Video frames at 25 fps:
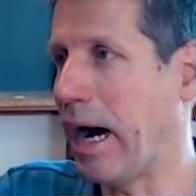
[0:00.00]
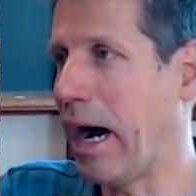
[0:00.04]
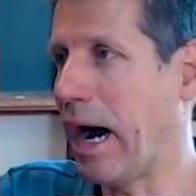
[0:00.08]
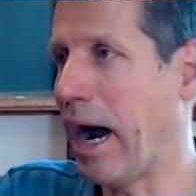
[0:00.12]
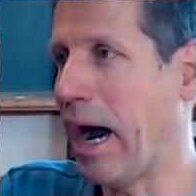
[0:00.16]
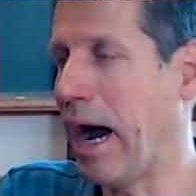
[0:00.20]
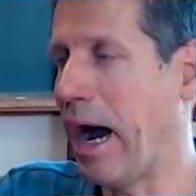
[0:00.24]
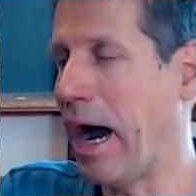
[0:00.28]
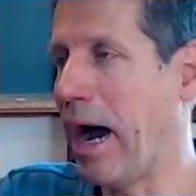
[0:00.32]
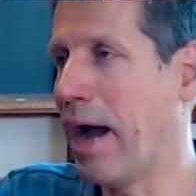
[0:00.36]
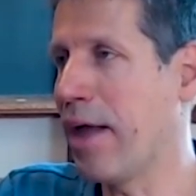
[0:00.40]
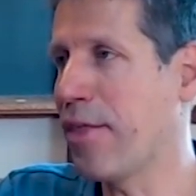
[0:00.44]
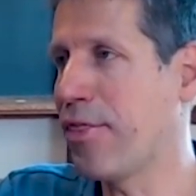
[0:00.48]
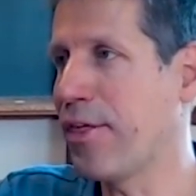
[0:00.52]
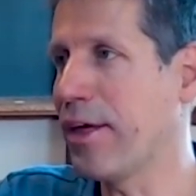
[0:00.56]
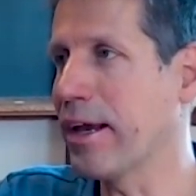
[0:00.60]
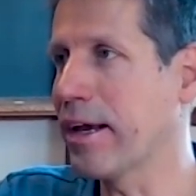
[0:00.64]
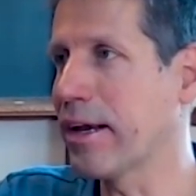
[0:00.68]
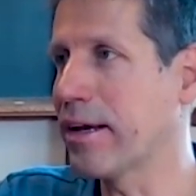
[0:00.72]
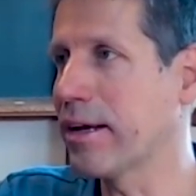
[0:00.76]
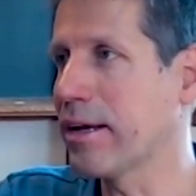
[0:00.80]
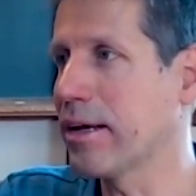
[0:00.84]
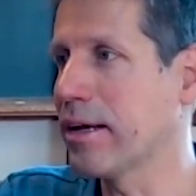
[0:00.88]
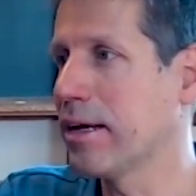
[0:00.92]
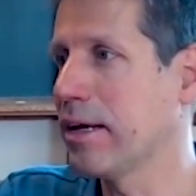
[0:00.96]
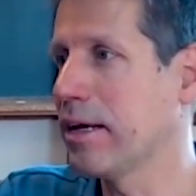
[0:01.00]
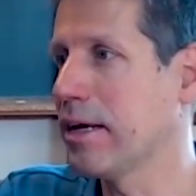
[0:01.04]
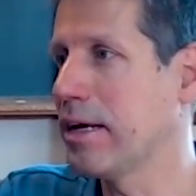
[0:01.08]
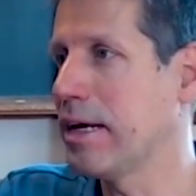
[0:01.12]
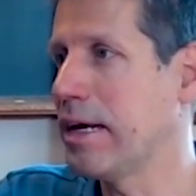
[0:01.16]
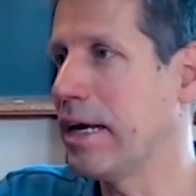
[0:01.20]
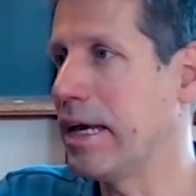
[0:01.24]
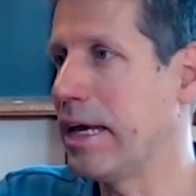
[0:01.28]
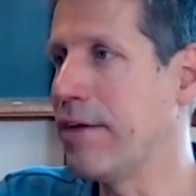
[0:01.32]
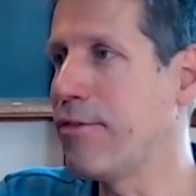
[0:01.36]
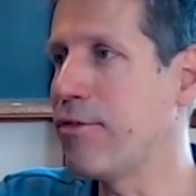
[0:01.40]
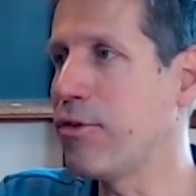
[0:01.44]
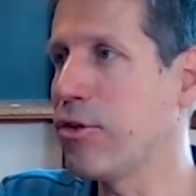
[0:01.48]
I think,
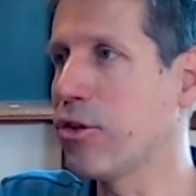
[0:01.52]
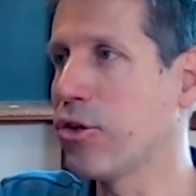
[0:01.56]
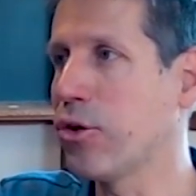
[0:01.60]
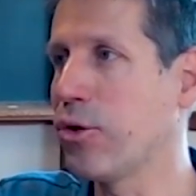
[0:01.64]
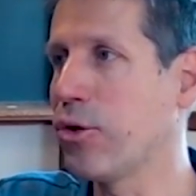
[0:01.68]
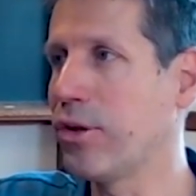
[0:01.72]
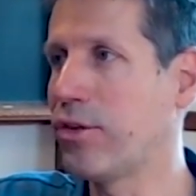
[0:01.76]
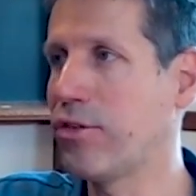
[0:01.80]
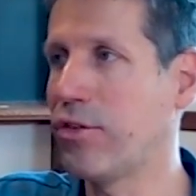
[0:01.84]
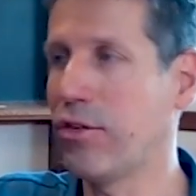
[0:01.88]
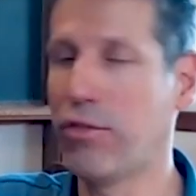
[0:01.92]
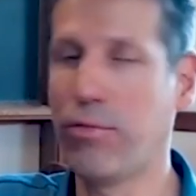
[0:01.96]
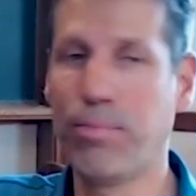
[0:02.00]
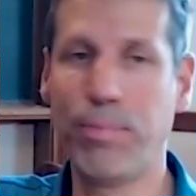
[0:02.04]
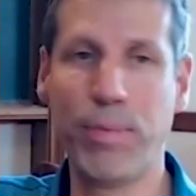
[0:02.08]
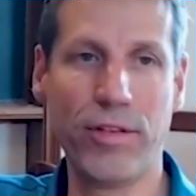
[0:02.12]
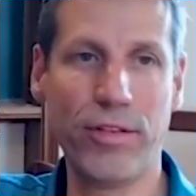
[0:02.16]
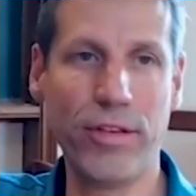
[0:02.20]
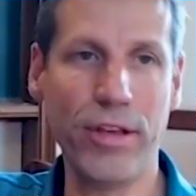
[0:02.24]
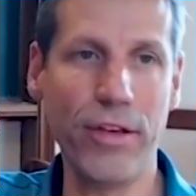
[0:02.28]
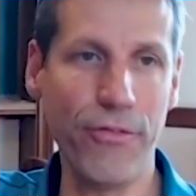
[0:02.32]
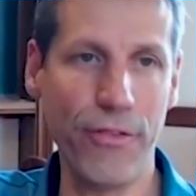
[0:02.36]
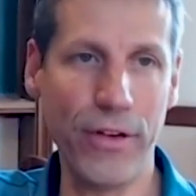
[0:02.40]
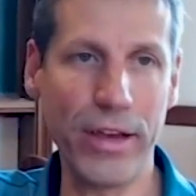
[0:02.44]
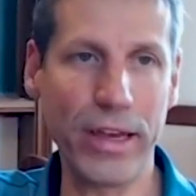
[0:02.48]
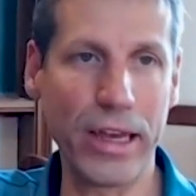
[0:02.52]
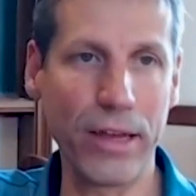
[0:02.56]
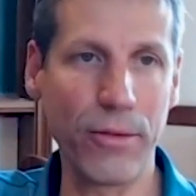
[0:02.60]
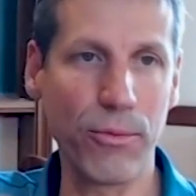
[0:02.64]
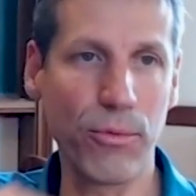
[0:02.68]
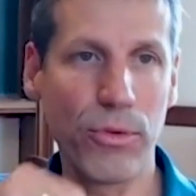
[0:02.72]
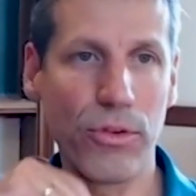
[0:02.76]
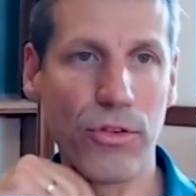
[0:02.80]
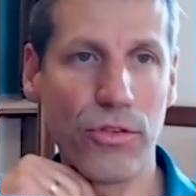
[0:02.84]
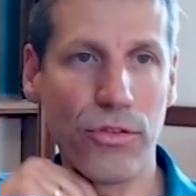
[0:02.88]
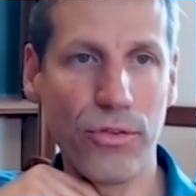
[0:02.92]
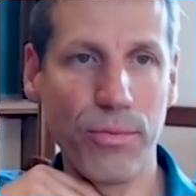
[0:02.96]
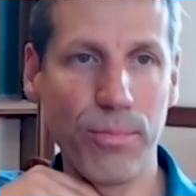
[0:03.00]
even though it's a specific, it would
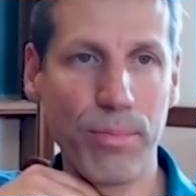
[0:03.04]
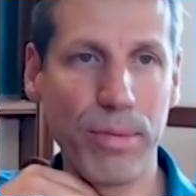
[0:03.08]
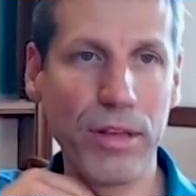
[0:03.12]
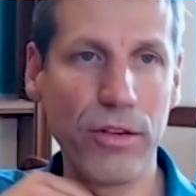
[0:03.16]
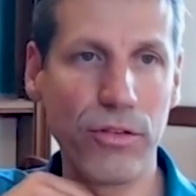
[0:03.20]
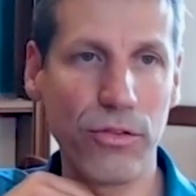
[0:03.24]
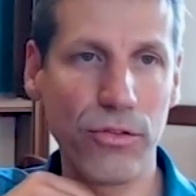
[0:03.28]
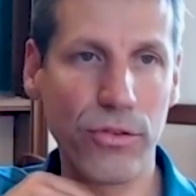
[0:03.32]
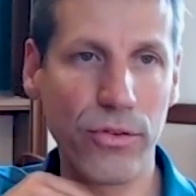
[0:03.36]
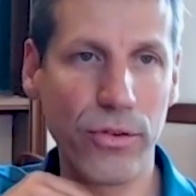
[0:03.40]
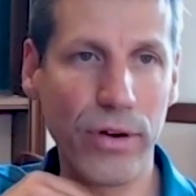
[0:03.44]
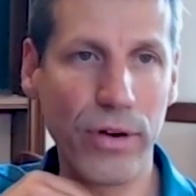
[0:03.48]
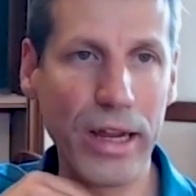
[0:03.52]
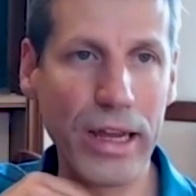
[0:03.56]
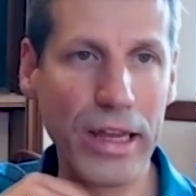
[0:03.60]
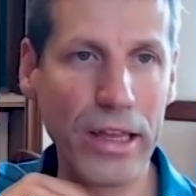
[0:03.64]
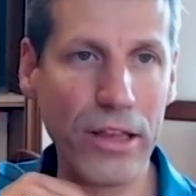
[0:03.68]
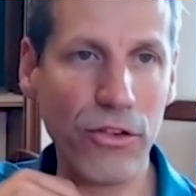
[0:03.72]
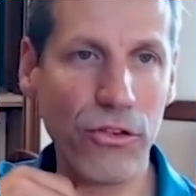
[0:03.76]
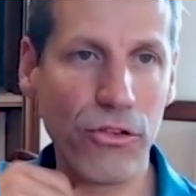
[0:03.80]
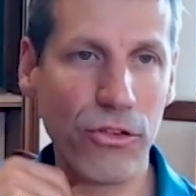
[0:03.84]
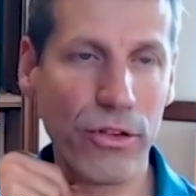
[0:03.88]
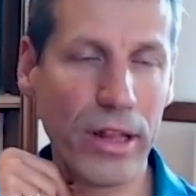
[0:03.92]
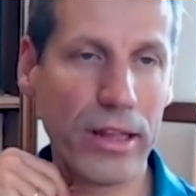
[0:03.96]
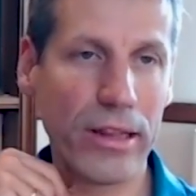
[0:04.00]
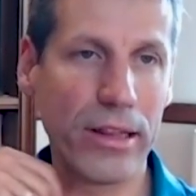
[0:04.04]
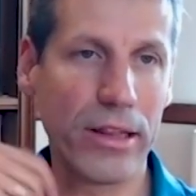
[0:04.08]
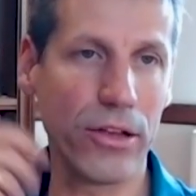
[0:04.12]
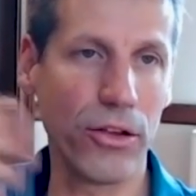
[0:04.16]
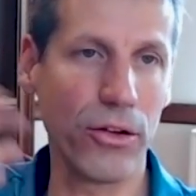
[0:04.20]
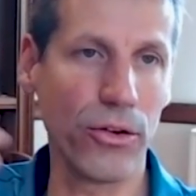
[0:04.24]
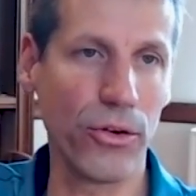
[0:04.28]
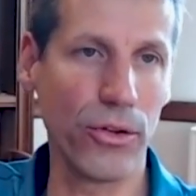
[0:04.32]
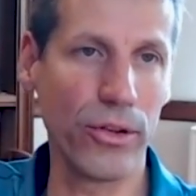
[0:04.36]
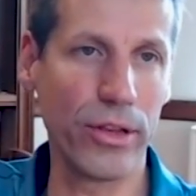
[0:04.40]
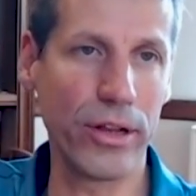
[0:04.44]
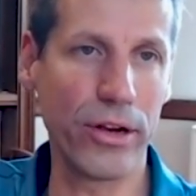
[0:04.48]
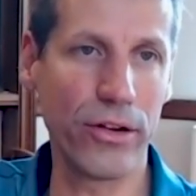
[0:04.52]
be strange that, you know,
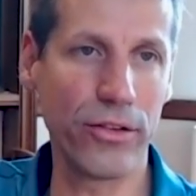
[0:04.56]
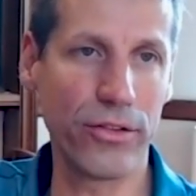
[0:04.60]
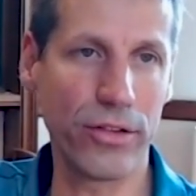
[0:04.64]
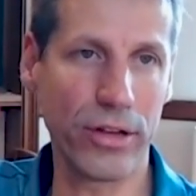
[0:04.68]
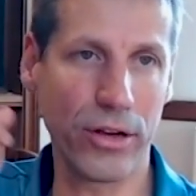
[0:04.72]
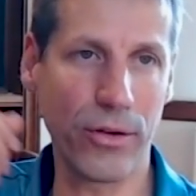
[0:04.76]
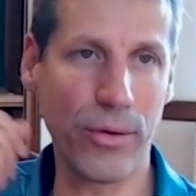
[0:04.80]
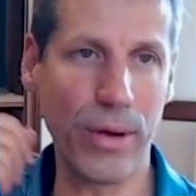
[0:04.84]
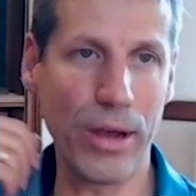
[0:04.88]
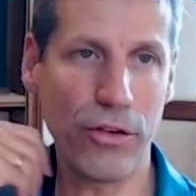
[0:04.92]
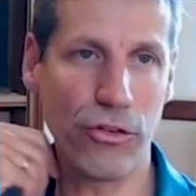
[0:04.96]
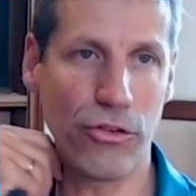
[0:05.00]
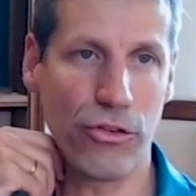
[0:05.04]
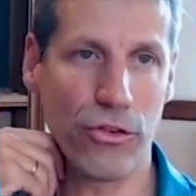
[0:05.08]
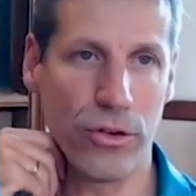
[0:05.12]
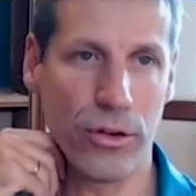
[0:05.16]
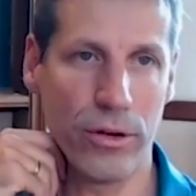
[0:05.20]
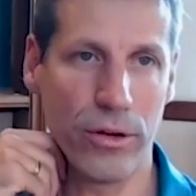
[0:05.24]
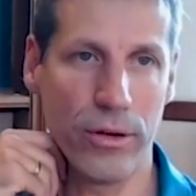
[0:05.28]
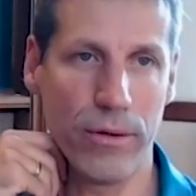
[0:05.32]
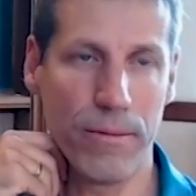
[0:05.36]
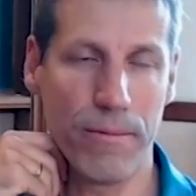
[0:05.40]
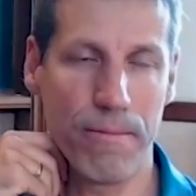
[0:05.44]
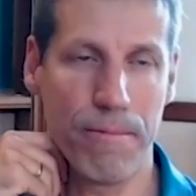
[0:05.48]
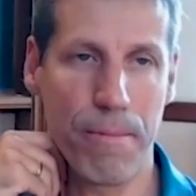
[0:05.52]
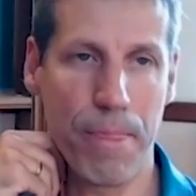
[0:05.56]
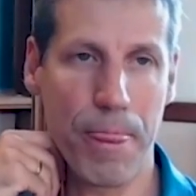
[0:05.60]
there is a question,